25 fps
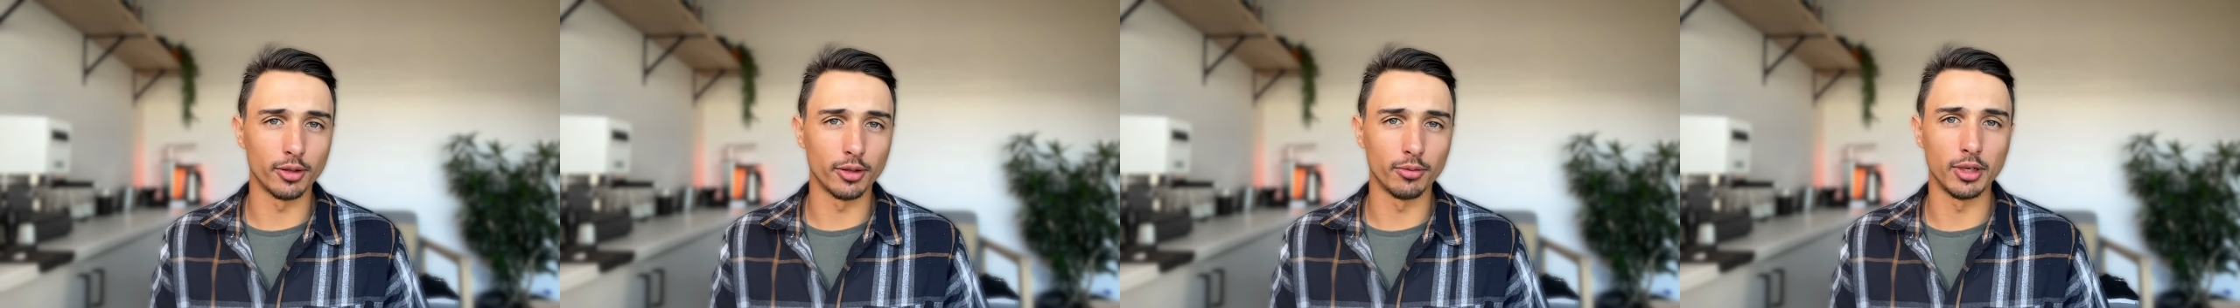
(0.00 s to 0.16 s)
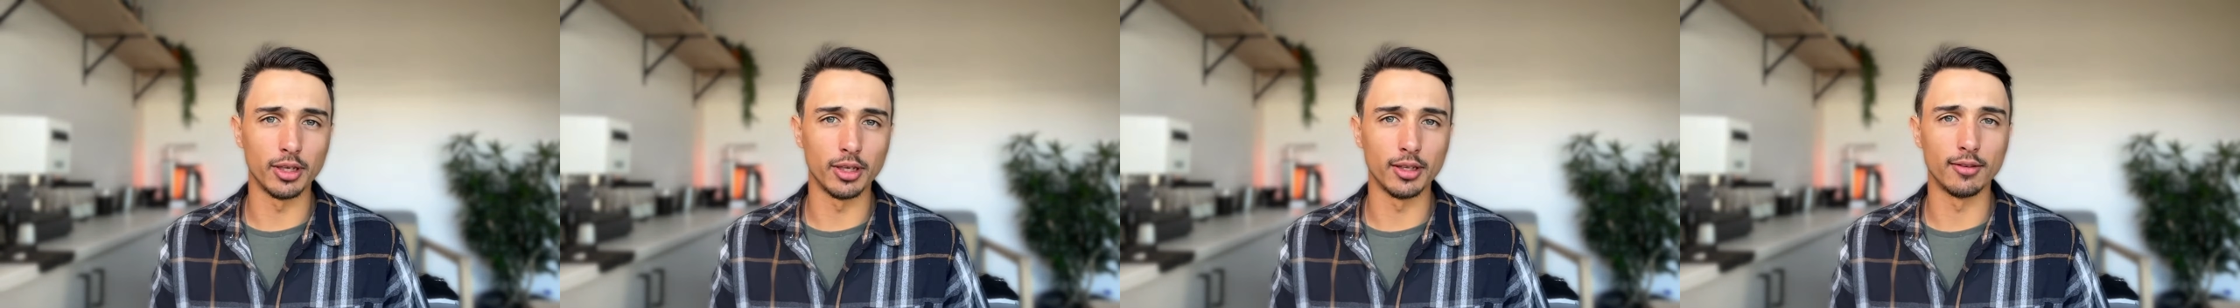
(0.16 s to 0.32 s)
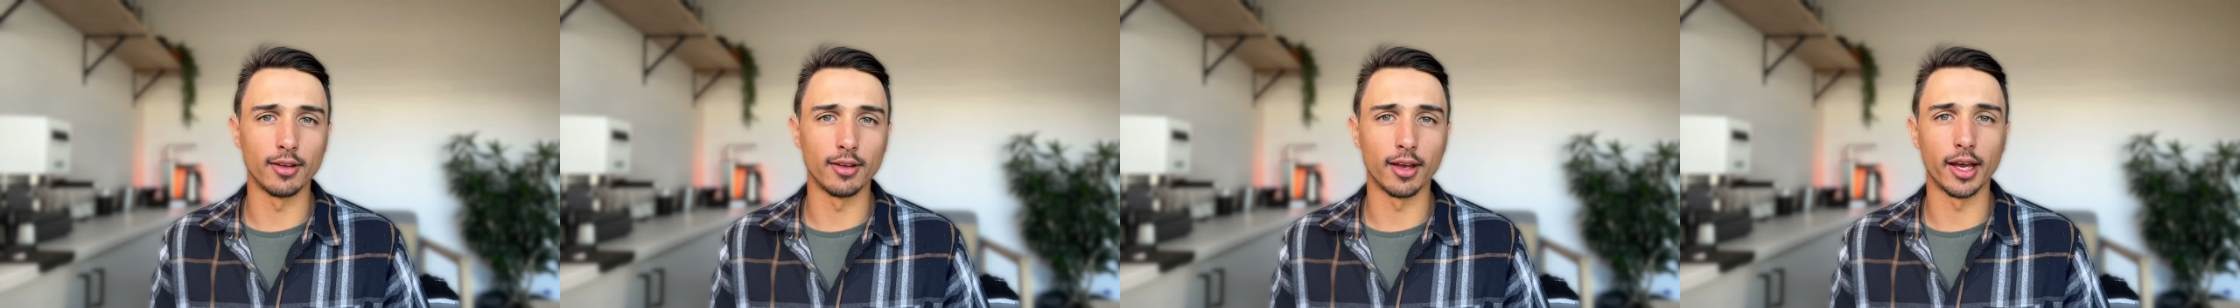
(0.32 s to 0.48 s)
in the
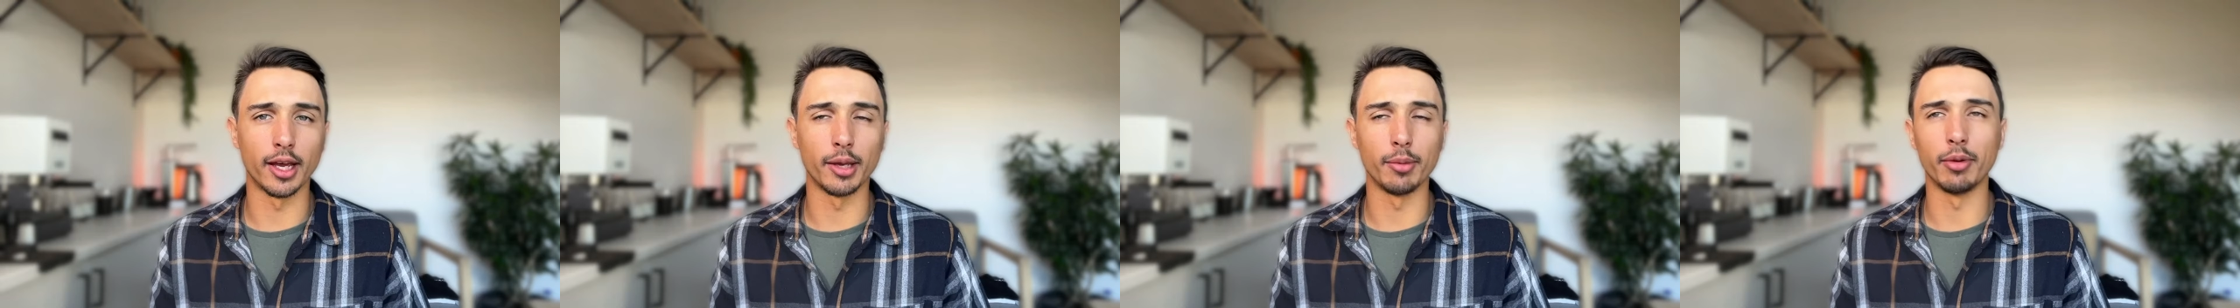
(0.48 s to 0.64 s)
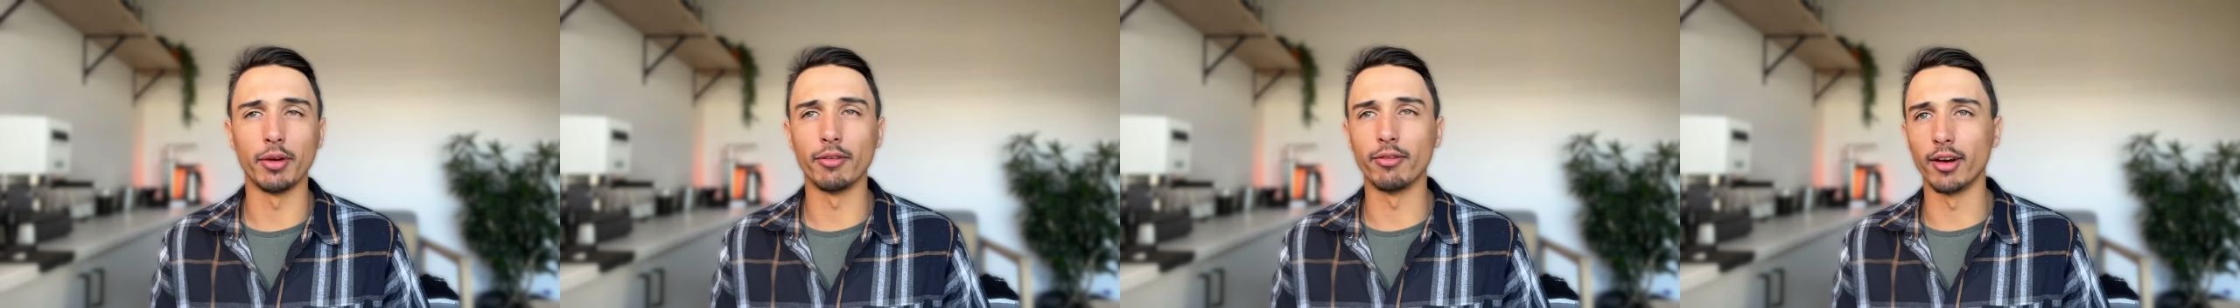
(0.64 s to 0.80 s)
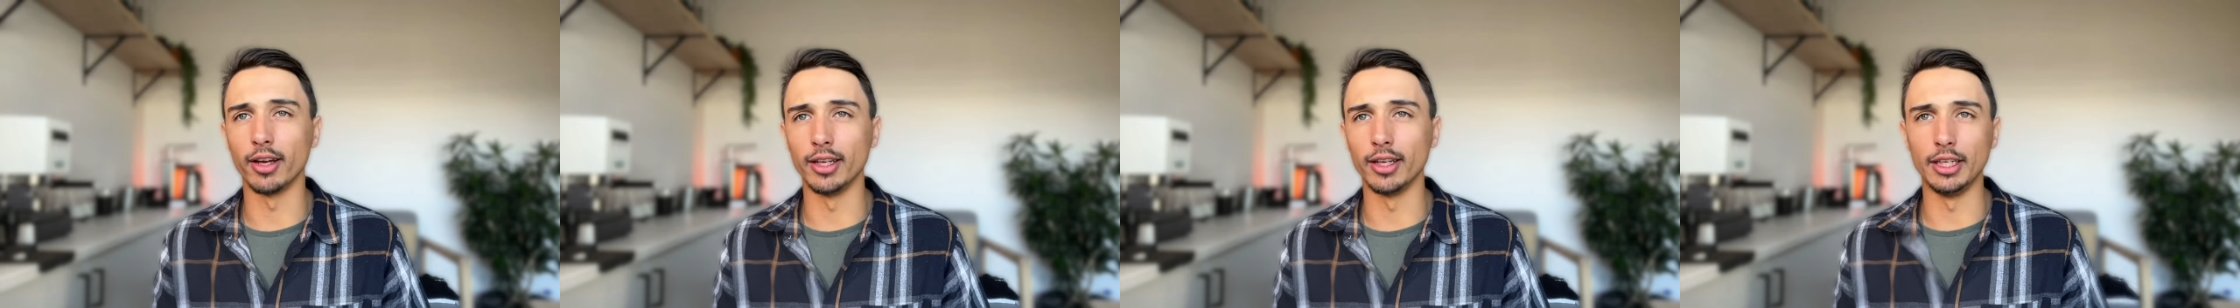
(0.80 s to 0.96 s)

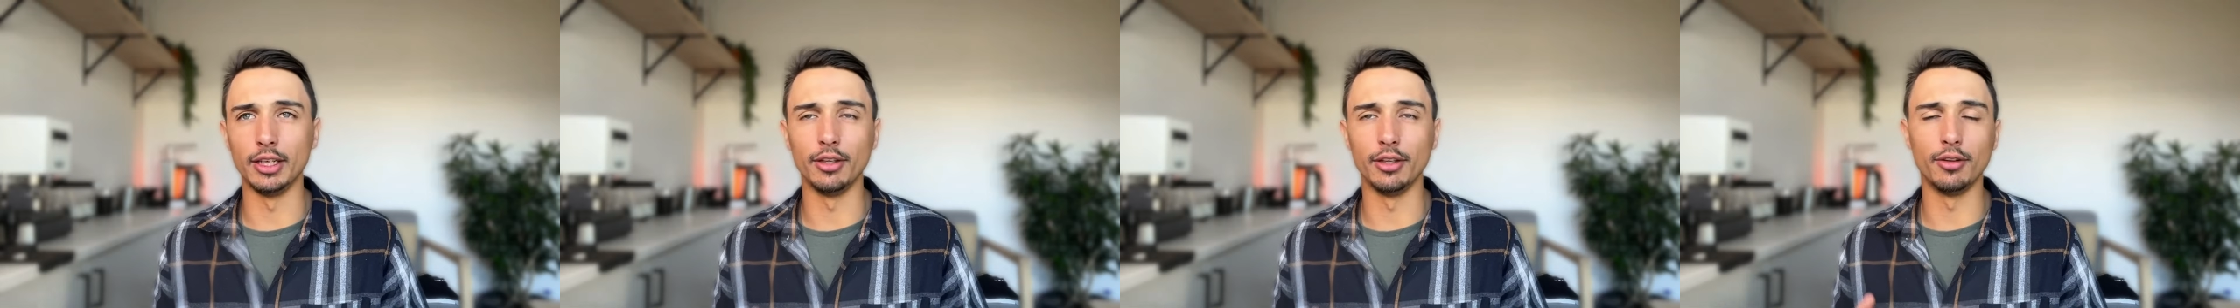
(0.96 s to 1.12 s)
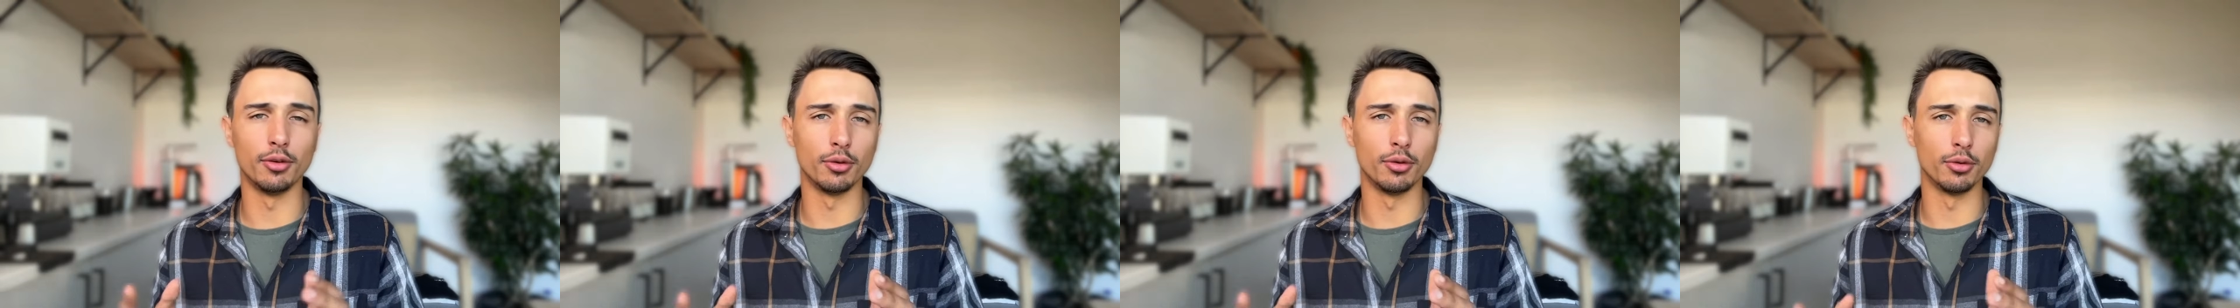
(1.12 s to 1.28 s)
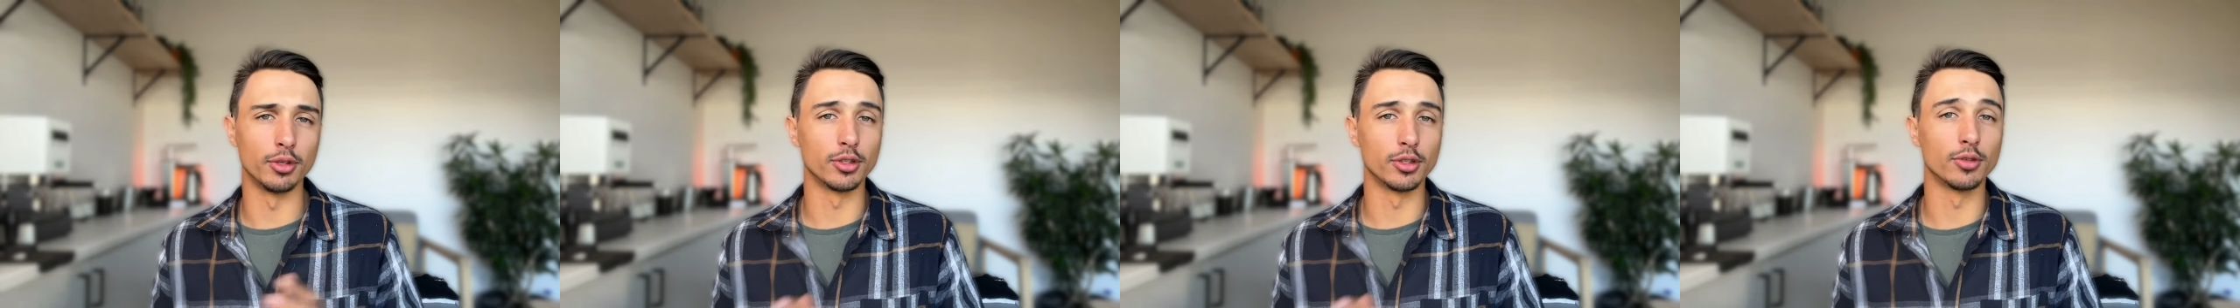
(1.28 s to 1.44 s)
meantime if I
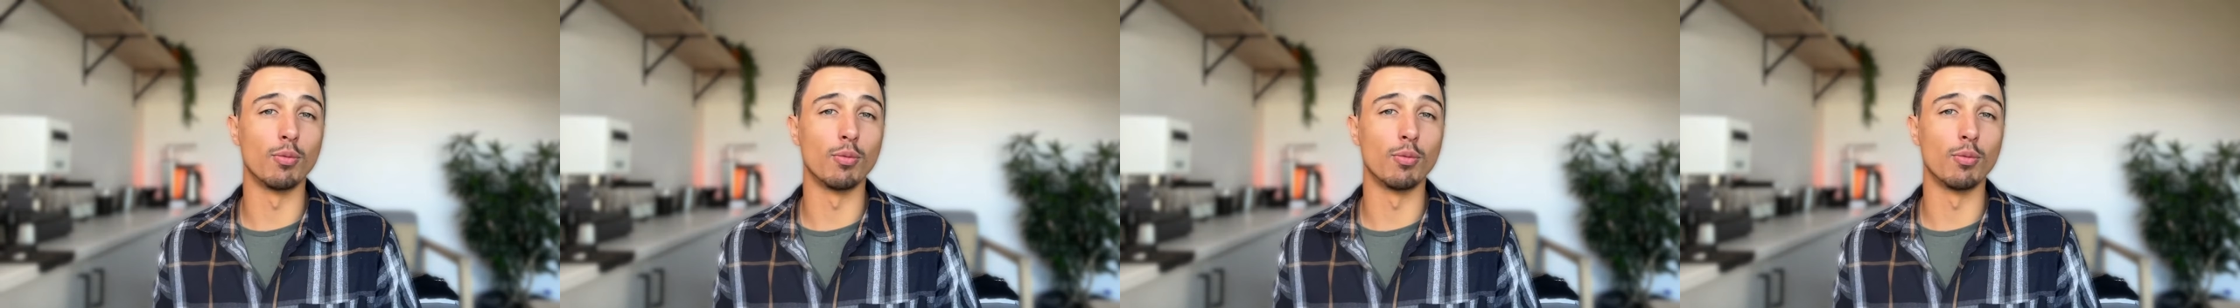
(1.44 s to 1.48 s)
need to,